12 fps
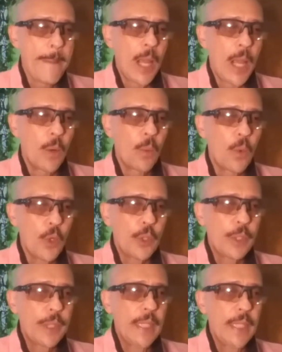
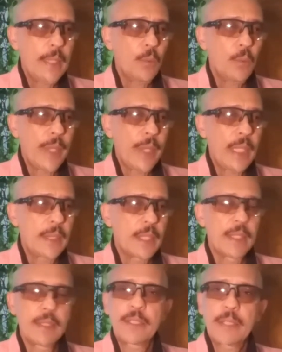working with
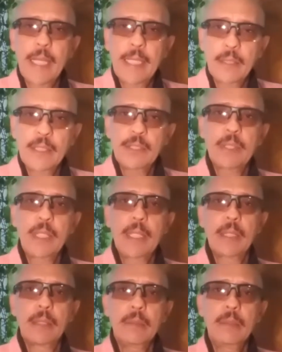stainless
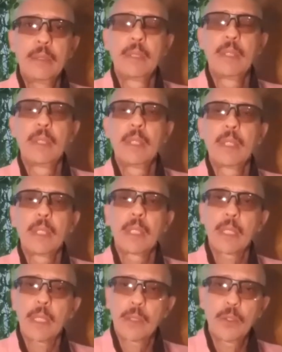steel,
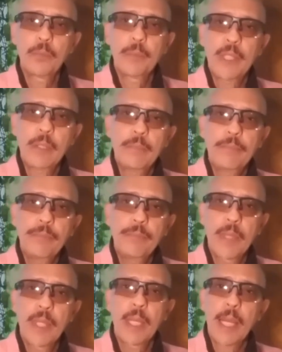aluminum,
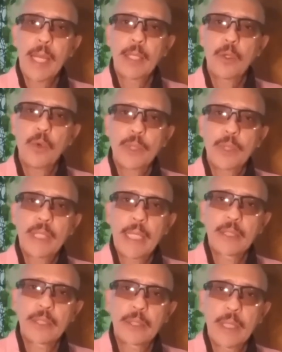and
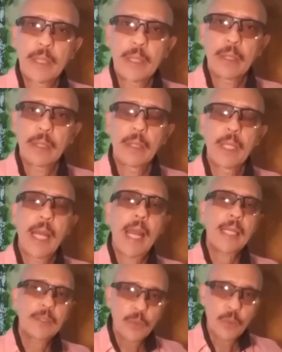corten steel,
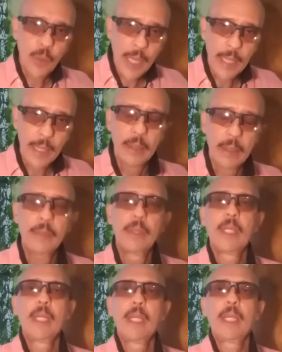as well
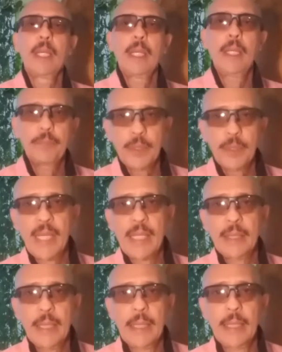
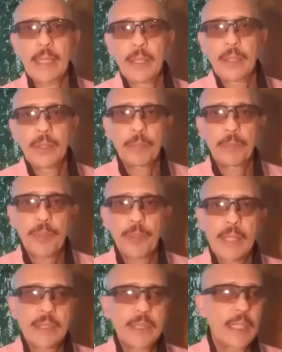implementing the
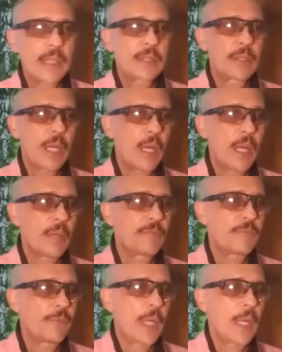process of
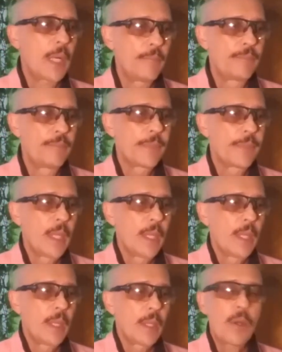
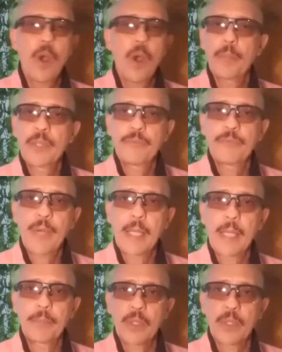carbon
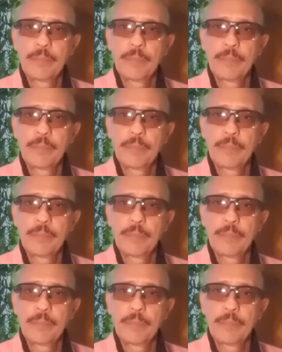fiber.